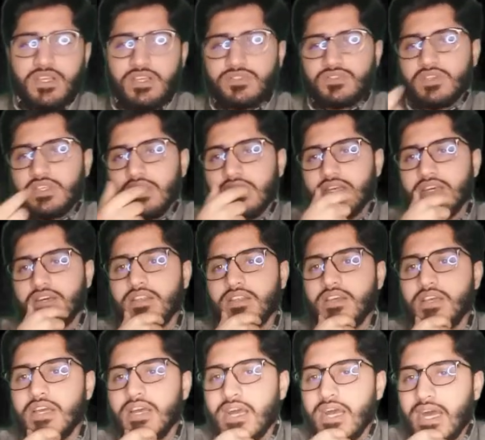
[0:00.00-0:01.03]
So here,
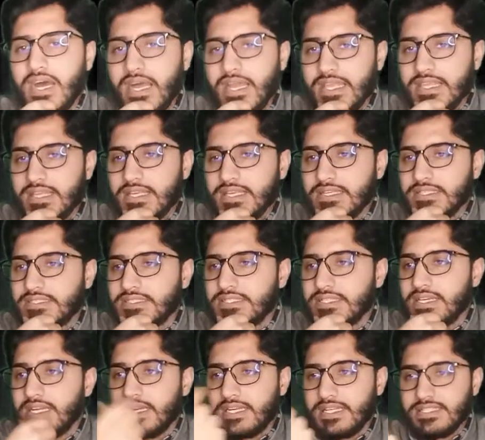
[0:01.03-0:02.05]
I guess
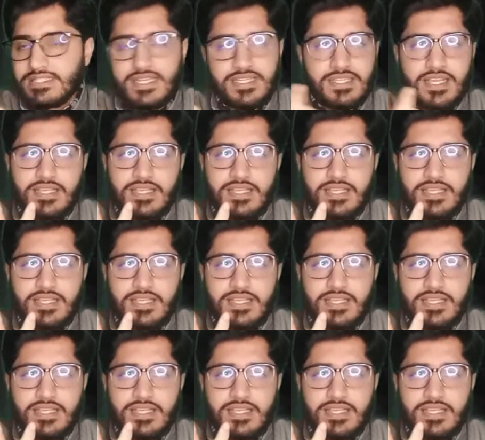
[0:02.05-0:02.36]
distances